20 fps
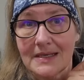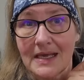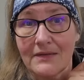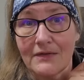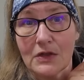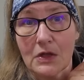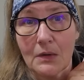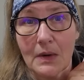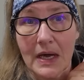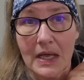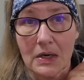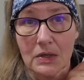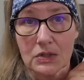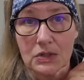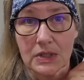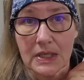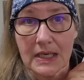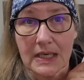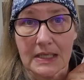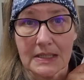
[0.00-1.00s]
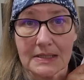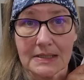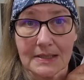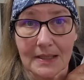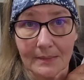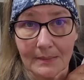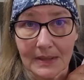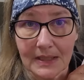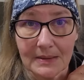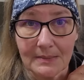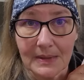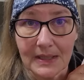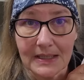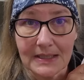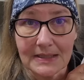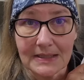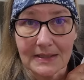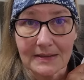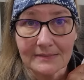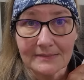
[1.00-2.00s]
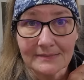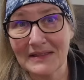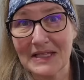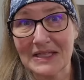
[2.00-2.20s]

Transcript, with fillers: even though I don't drink it, somebody might.